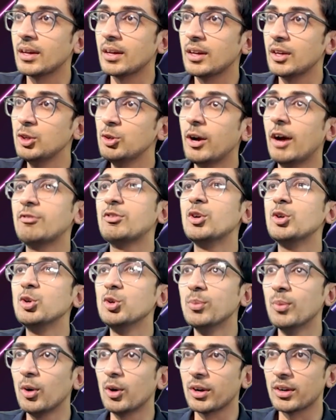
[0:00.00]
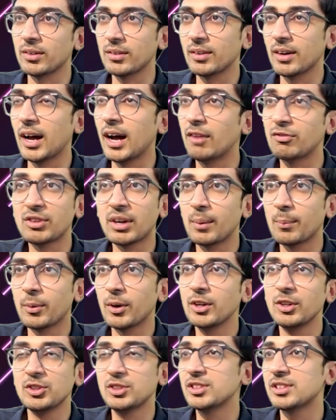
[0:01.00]
You have to do more. After a
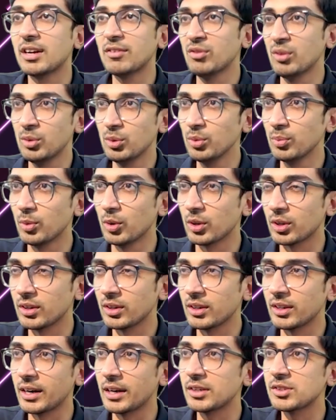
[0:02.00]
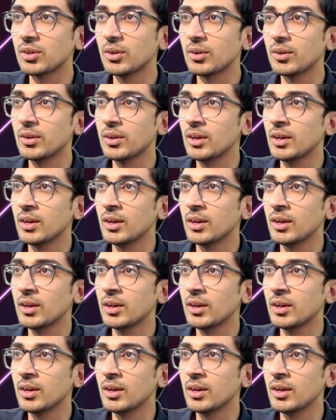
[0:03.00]
point, you just have to do more, right? So